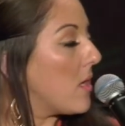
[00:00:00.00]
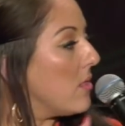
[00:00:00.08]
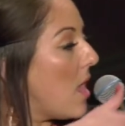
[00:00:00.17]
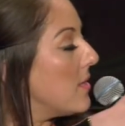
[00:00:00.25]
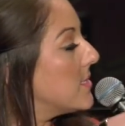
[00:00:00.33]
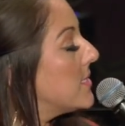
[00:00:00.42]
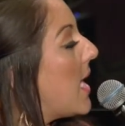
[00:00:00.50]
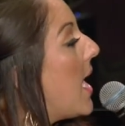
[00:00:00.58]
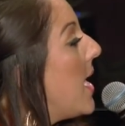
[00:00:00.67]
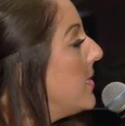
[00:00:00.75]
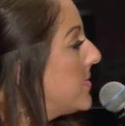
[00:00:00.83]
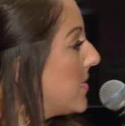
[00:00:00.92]
Walk
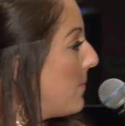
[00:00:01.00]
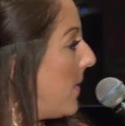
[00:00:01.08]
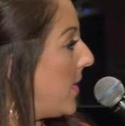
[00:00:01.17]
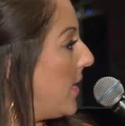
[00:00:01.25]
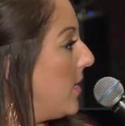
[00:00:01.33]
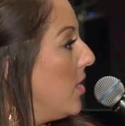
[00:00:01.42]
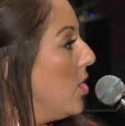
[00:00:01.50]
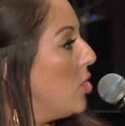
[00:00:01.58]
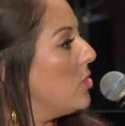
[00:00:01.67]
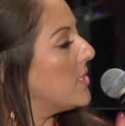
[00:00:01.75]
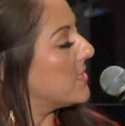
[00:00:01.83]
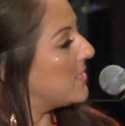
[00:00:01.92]
alongside somebody
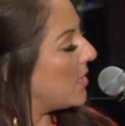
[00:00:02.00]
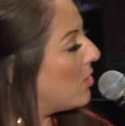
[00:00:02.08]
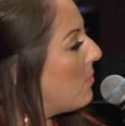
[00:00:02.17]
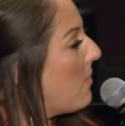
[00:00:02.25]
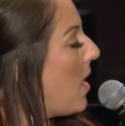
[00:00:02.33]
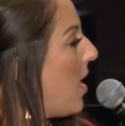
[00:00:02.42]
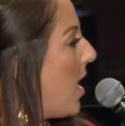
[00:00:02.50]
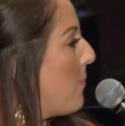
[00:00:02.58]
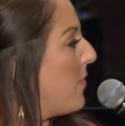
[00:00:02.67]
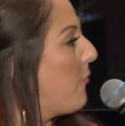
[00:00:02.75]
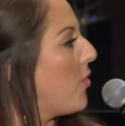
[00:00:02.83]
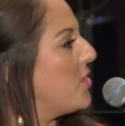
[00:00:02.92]
who's a single
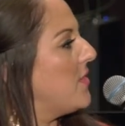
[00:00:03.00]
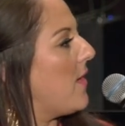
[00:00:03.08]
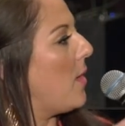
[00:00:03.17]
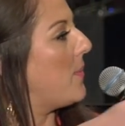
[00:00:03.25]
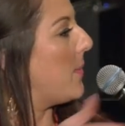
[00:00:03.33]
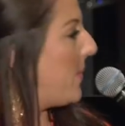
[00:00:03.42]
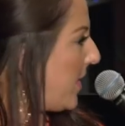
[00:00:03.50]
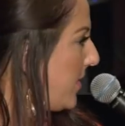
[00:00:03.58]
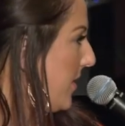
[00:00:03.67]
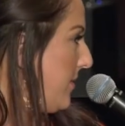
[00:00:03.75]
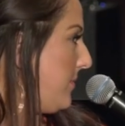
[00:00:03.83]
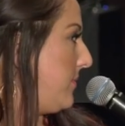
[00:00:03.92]
mom before you develop an
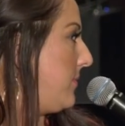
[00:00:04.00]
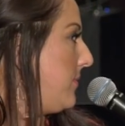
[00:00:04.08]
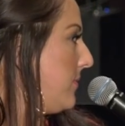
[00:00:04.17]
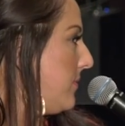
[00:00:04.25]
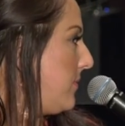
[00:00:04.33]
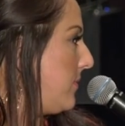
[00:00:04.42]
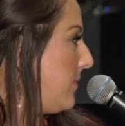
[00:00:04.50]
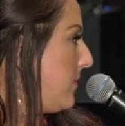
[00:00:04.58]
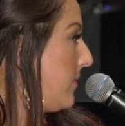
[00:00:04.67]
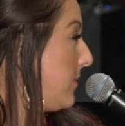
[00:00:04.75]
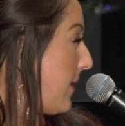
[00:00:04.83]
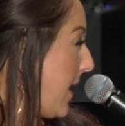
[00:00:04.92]
opinion,
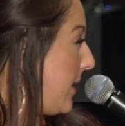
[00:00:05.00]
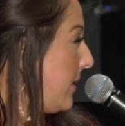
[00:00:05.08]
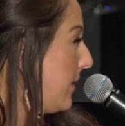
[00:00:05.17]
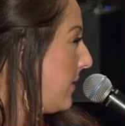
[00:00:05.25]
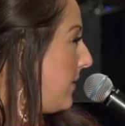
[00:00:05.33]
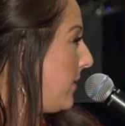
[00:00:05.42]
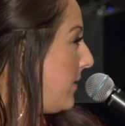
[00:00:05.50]
right?